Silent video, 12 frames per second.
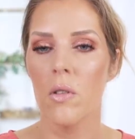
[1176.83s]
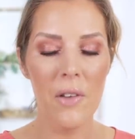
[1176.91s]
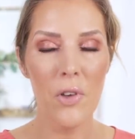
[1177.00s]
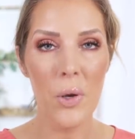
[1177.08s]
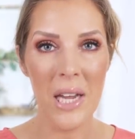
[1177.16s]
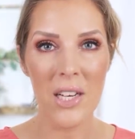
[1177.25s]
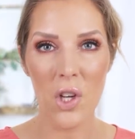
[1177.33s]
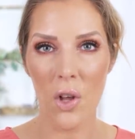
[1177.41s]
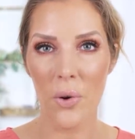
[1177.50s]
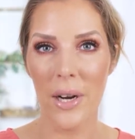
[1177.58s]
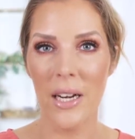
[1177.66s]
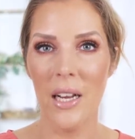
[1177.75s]
If you can't
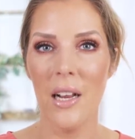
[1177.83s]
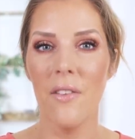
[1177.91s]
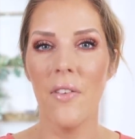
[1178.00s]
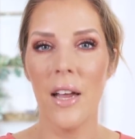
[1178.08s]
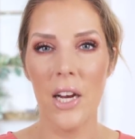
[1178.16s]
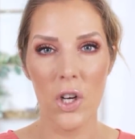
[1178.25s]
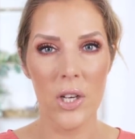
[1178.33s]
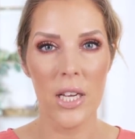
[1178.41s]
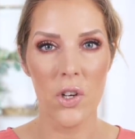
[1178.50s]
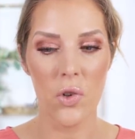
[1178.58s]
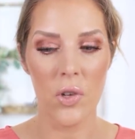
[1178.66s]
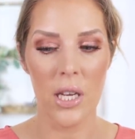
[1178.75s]
tolerate it, if that
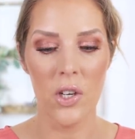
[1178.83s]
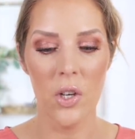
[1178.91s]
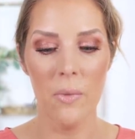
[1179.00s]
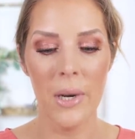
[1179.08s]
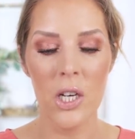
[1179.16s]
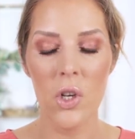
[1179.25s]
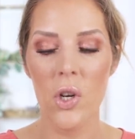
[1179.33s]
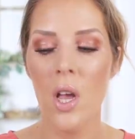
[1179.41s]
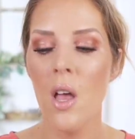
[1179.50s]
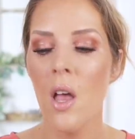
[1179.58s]
irritates your skin too much,